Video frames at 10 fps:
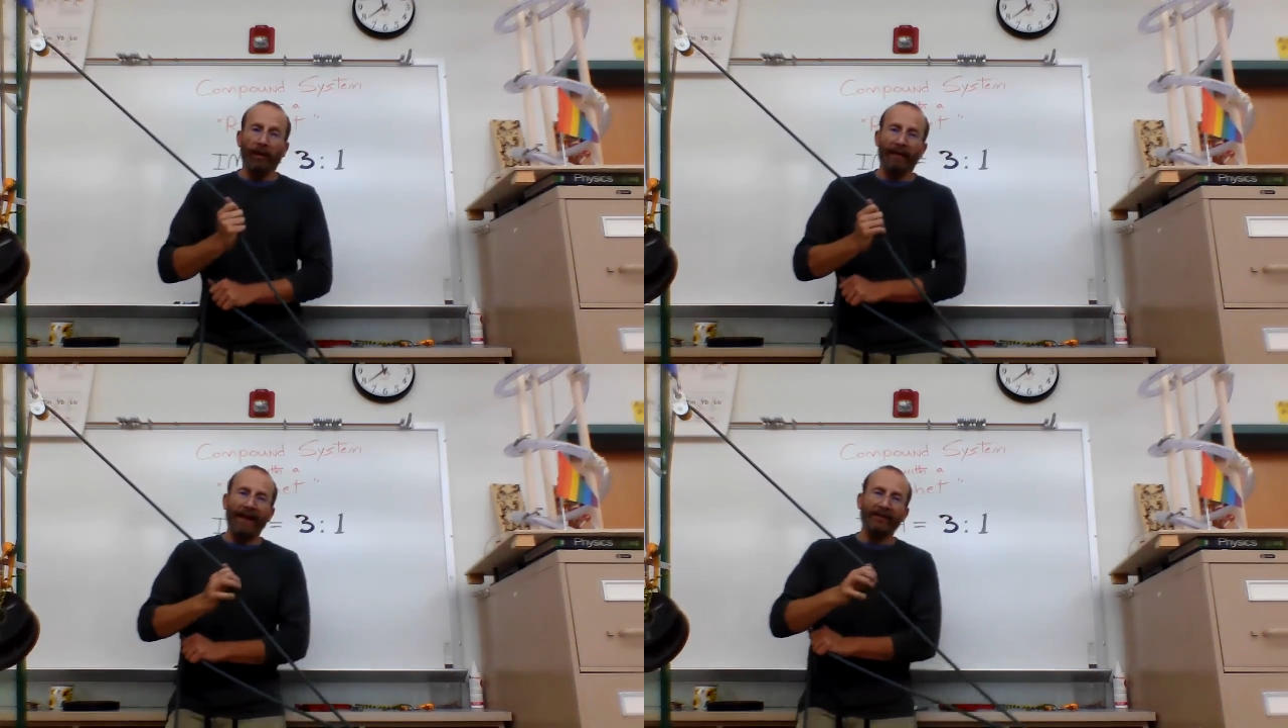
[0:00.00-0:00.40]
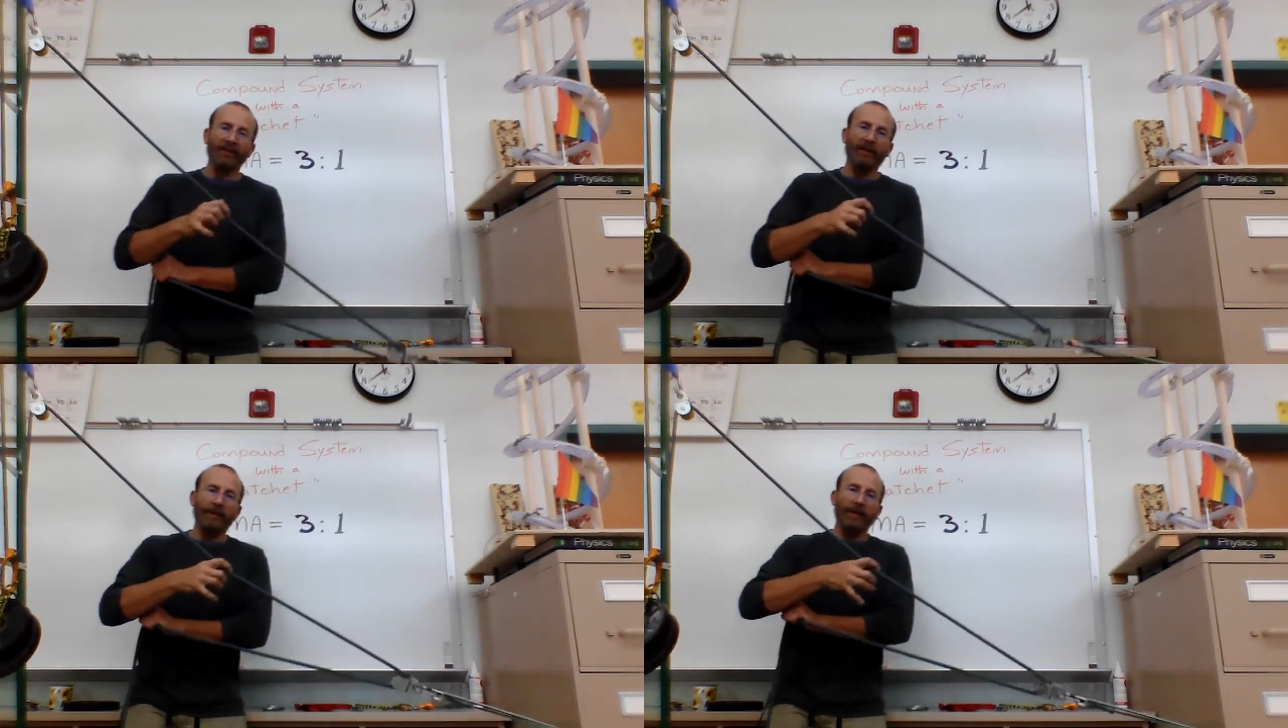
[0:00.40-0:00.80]
that's
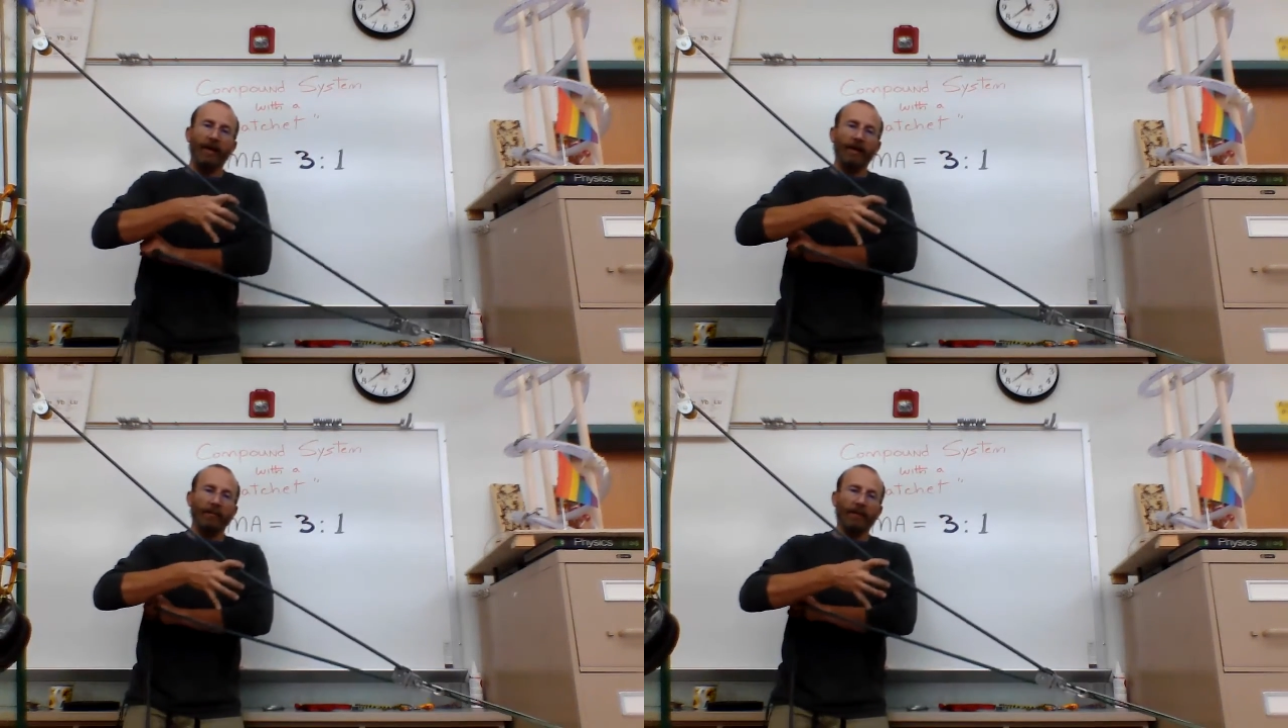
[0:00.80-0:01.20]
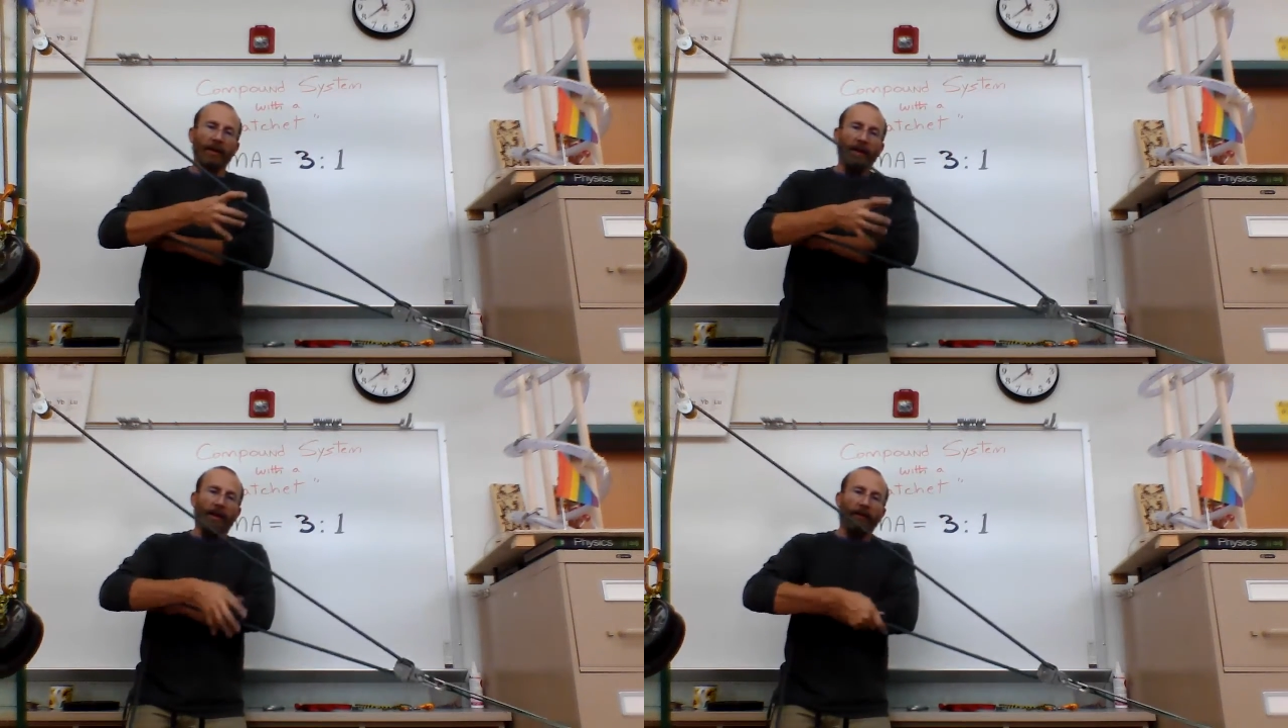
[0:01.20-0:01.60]
going to become
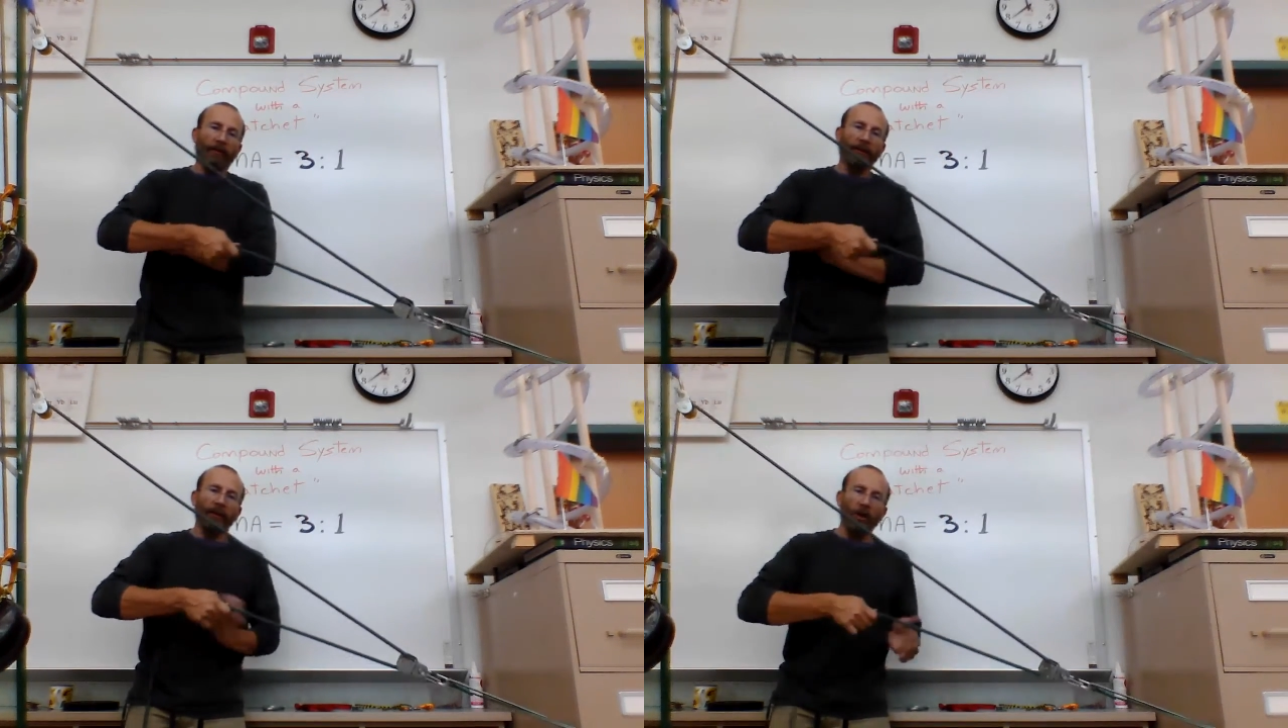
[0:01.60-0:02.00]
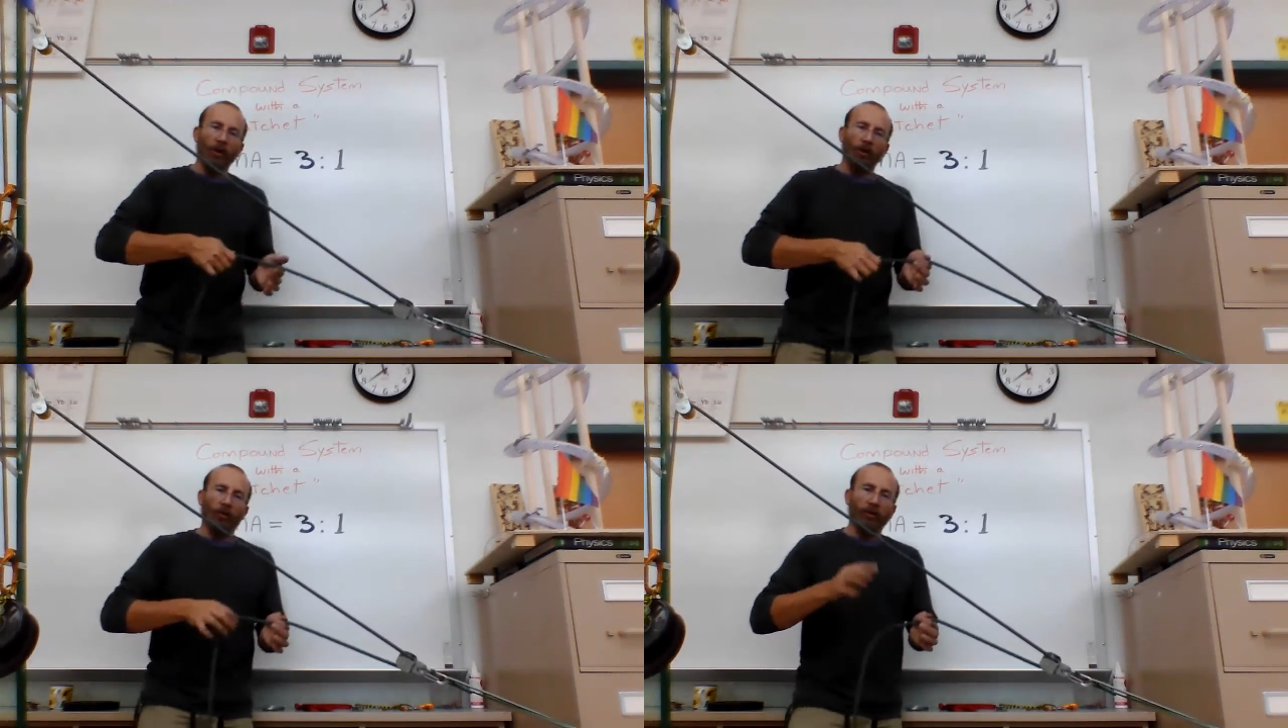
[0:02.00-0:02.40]
the
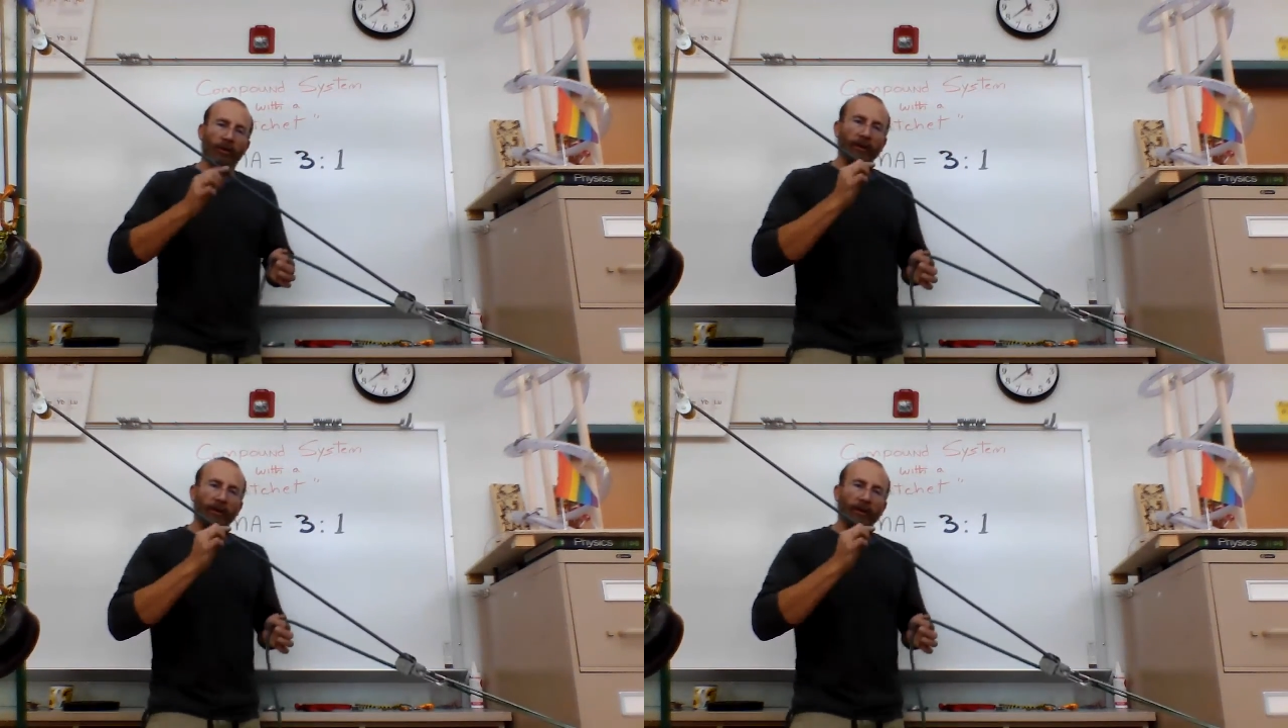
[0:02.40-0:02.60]
load.